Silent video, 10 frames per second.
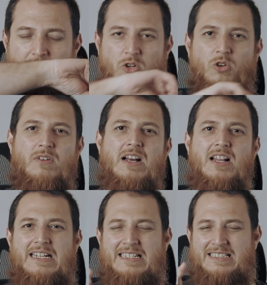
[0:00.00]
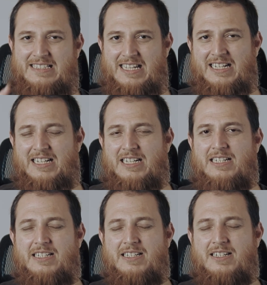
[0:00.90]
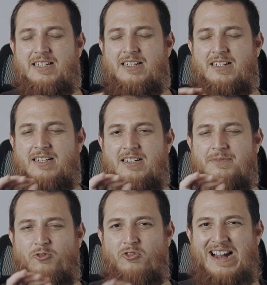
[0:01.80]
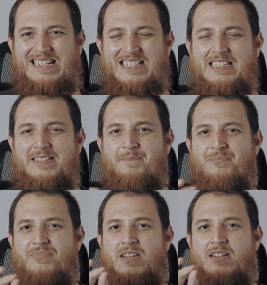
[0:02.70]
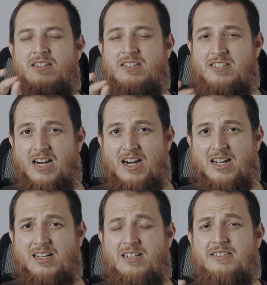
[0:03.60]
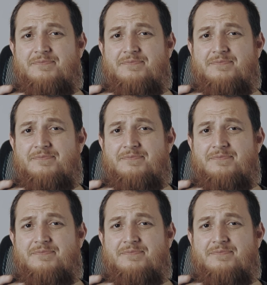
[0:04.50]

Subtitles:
Overall, it is thick, wet, dark,